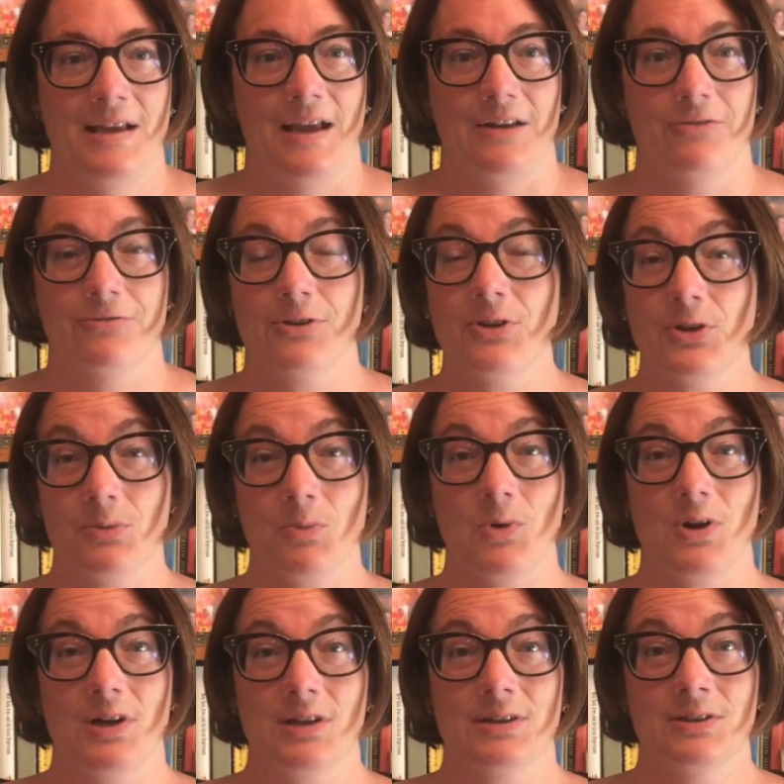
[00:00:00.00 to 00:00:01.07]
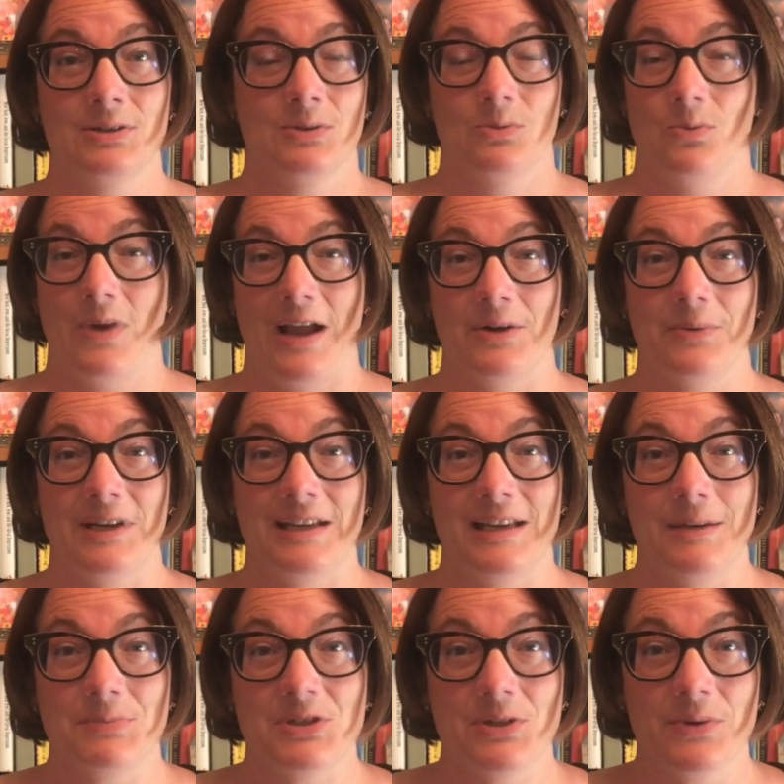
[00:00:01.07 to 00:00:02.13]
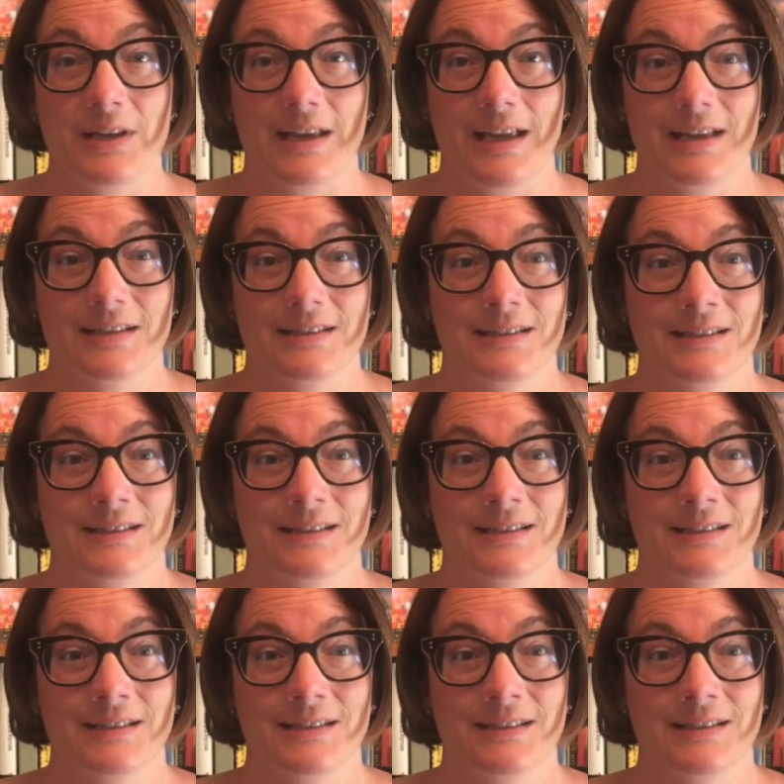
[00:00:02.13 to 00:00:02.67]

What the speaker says: And furthermore, why do we keep doing it?